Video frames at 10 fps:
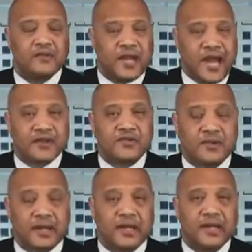So
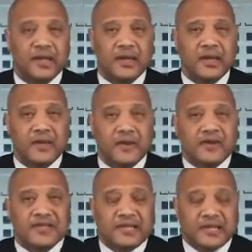naturally,
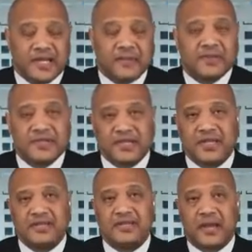there's a deep
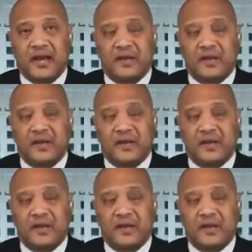sense